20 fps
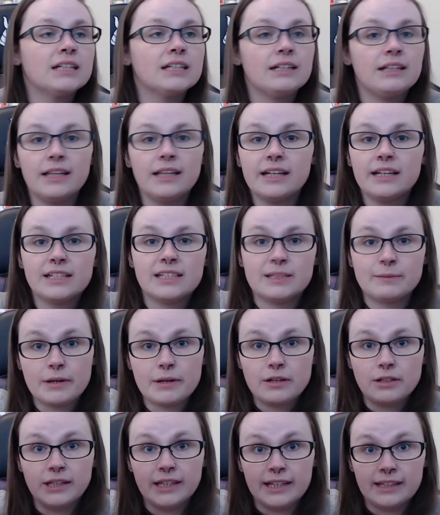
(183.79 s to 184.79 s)
glitter
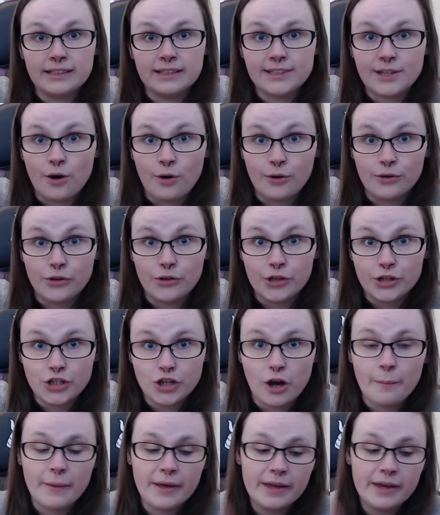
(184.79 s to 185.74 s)
specklings on the top.